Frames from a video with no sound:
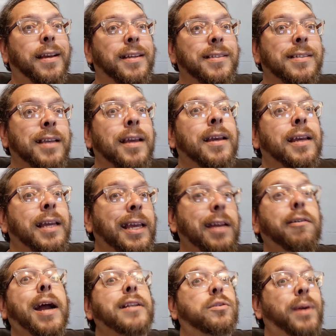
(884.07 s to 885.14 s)
Because he
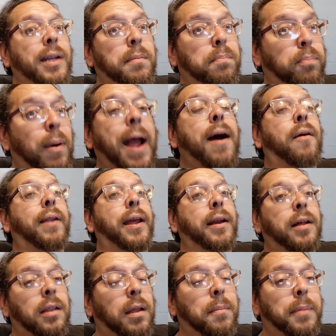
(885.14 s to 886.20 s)
graduated Brown
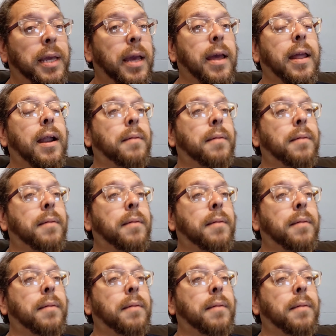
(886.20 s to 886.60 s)
and Columbia,